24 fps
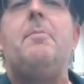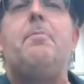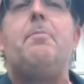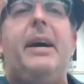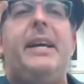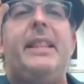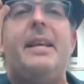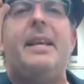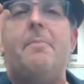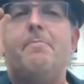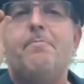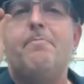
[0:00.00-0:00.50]

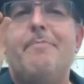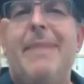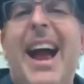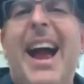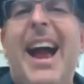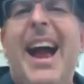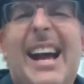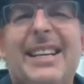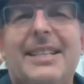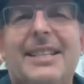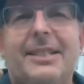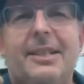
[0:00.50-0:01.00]
by the
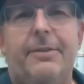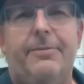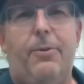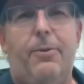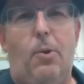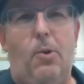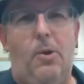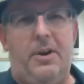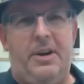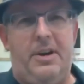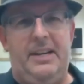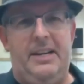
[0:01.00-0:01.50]
mass of
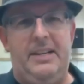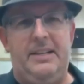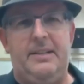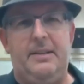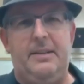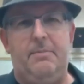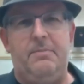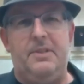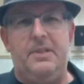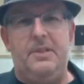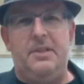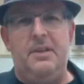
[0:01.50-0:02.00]

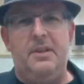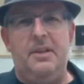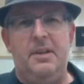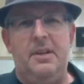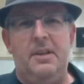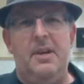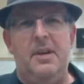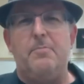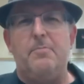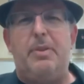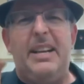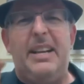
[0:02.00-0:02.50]
organisms,
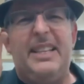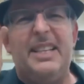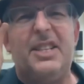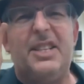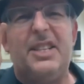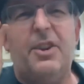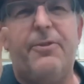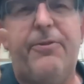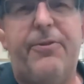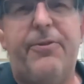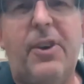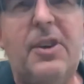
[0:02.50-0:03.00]
by the
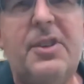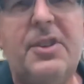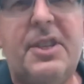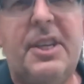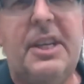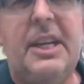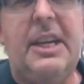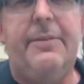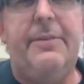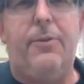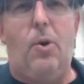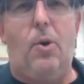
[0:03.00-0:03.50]

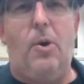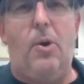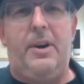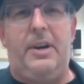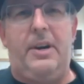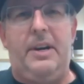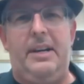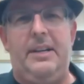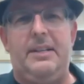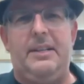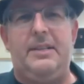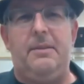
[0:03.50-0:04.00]
diversity of
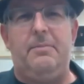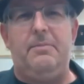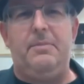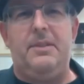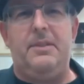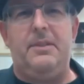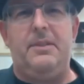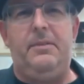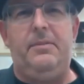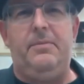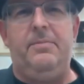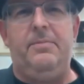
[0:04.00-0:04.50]

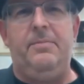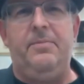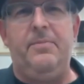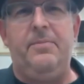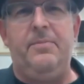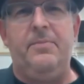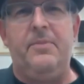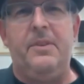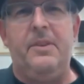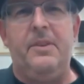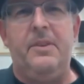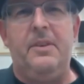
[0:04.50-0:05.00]
organisms,
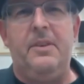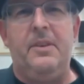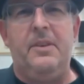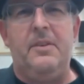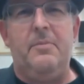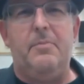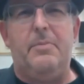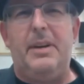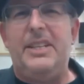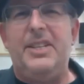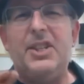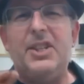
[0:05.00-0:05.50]

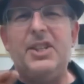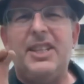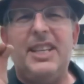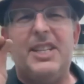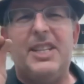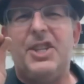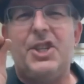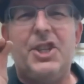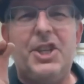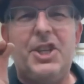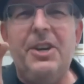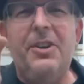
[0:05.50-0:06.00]
by just the
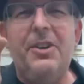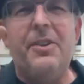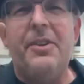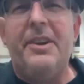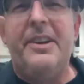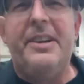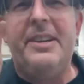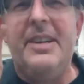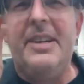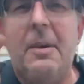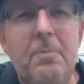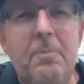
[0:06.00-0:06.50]
sheer
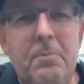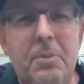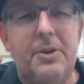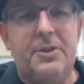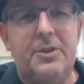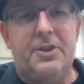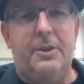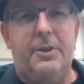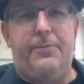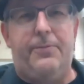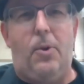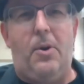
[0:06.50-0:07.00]

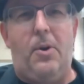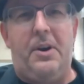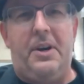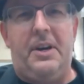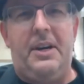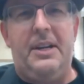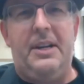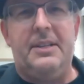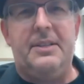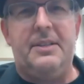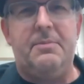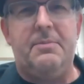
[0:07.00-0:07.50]
numbers of
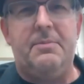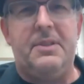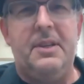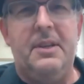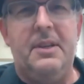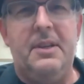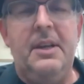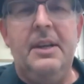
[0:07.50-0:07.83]
organisms,